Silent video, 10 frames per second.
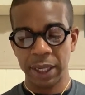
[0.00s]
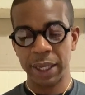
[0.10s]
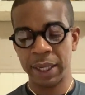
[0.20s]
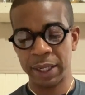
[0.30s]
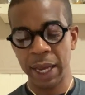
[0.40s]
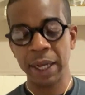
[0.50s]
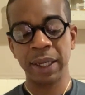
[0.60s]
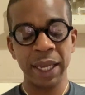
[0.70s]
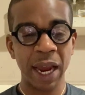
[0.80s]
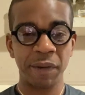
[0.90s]
and how to
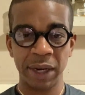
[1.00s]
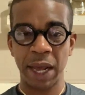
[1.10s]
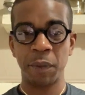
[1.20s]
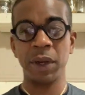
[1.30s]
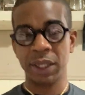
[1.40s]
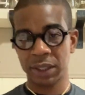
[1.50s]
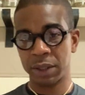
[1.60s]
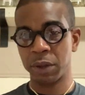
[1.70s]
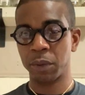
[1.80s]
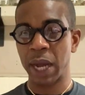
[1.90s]
carry that with us
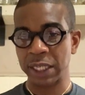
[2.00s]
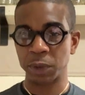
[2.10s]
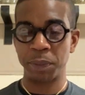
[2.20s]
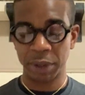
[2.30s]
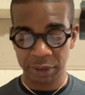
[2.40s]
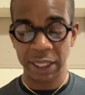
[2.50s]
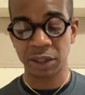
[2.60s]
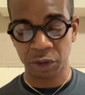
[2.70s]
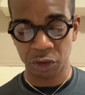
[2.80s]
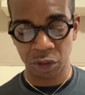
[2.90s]
as we build our
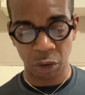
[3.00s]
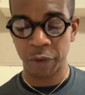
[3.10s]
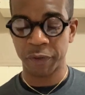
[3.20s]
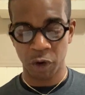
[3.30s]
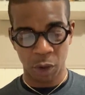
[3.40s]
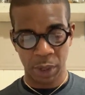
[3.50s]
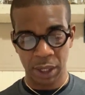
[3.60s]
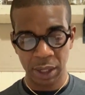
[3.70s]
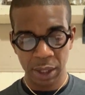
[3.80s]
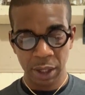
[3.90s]
circles going forward.